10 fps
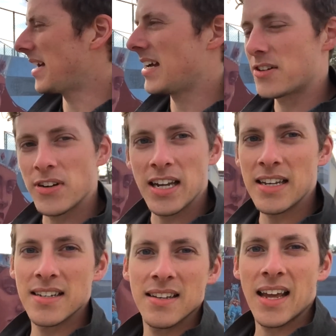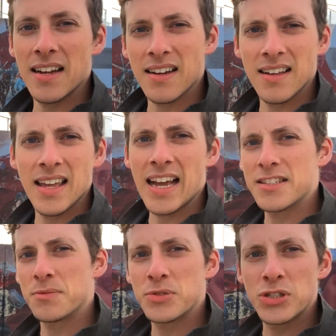I agreed, and like I
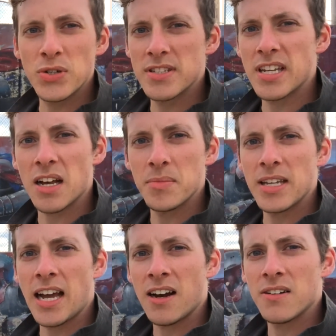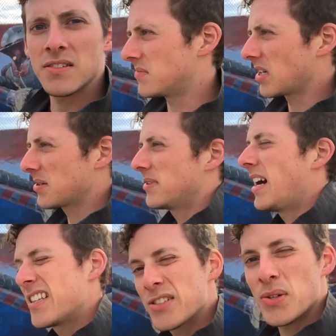had some students help me out working with
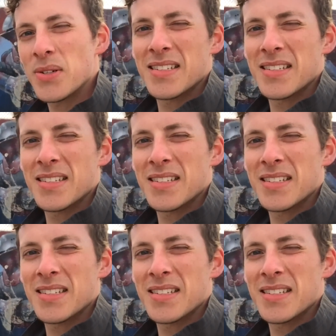high schoolers.